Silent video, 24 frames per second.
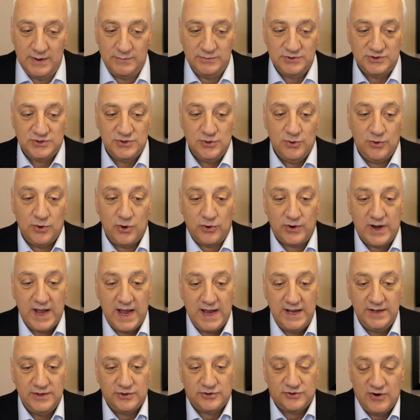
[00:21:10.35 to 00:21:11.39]
I was doing okay
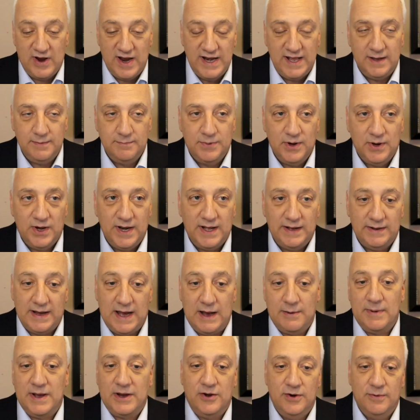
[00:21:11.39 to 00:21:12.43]
in the training, but
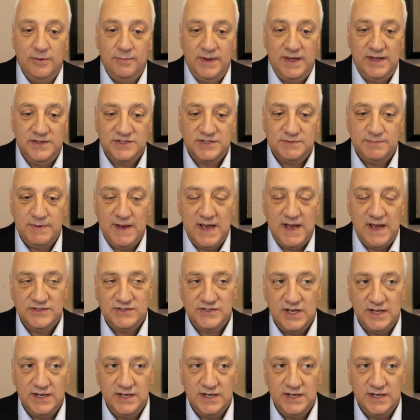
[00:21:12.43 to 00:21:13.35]
how am I going to be in space?